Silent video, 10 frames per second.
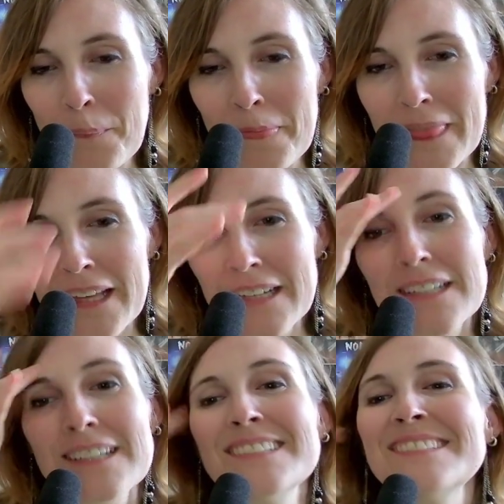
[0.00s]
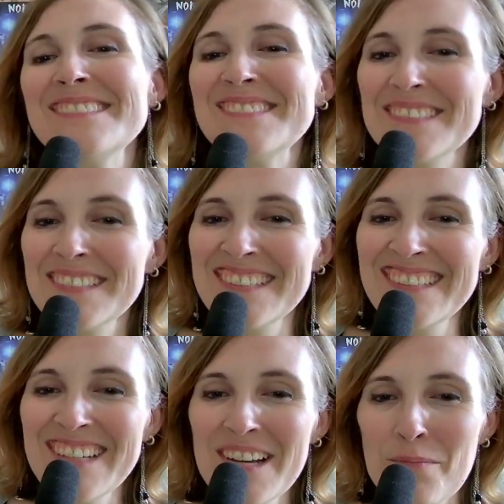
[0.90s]
But
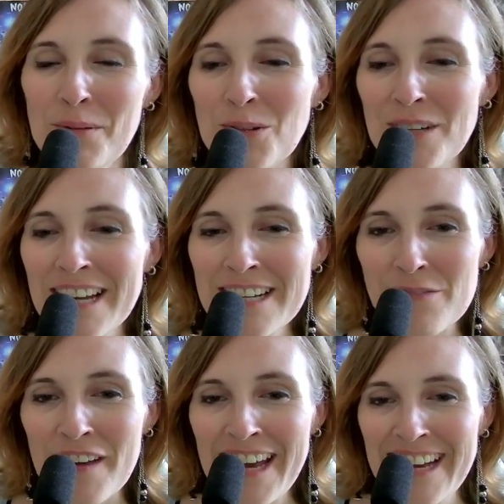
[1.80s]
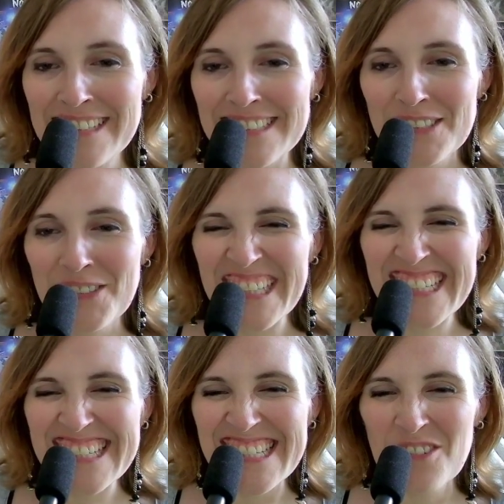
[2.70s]
look at his face. Look at
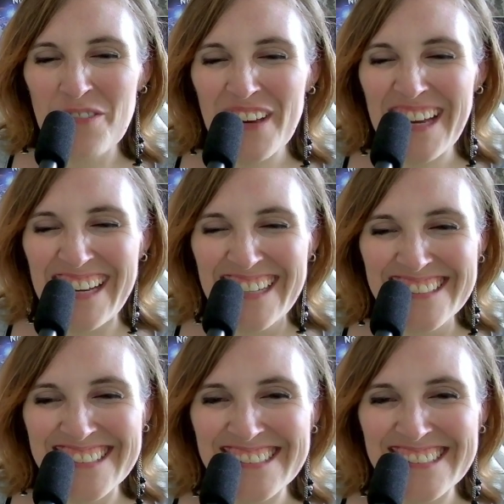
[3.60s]
his little face.